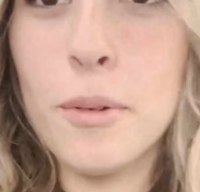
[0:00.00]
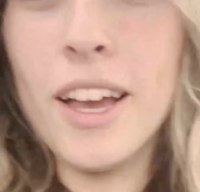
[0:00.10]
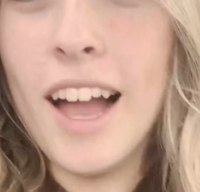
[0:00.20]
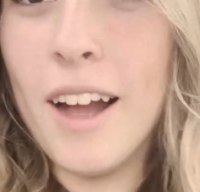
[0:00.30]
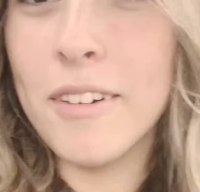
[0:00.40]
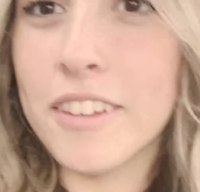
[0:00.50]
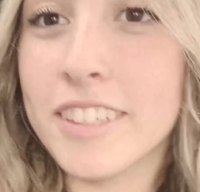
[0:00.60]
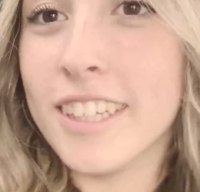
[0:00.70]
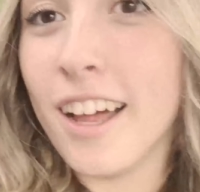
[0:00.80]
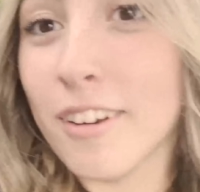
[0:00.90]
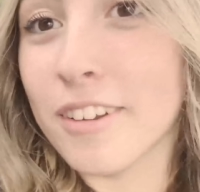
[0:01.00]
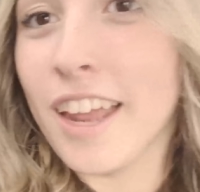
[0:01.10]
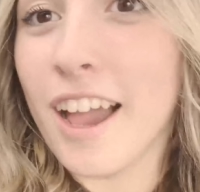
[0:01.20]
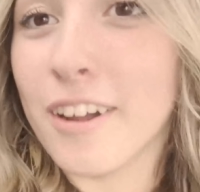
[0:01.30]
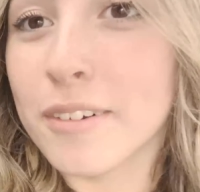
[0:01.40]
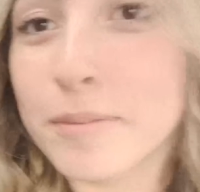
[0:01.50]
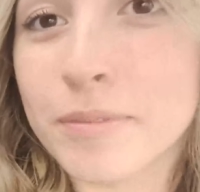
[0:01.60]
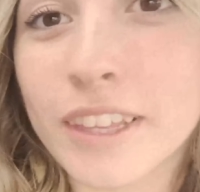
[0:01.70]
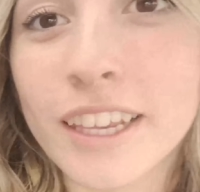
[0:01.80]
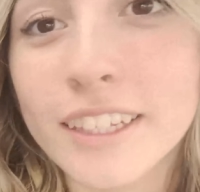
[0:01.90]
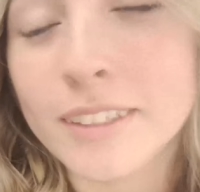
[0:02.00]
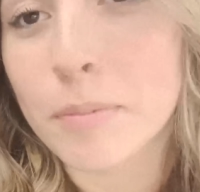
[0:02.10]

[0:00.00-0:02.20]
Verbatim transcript: we're out of the salon now. Here's